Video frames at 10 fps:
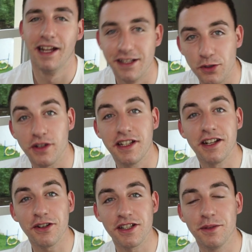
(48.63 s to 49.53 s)
So a
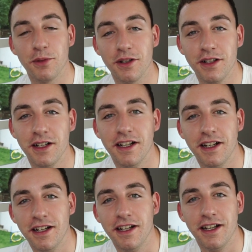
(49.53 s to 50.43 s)
ticker symbol
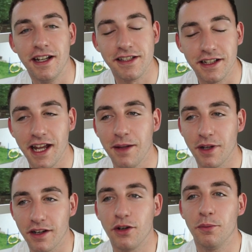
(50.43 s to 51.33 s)
is a name
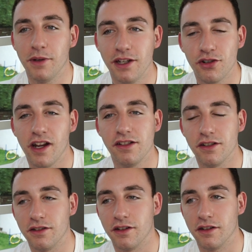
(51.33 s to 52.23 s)
that a company trades
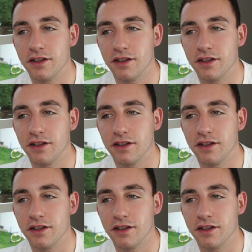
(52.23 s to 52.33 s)
under.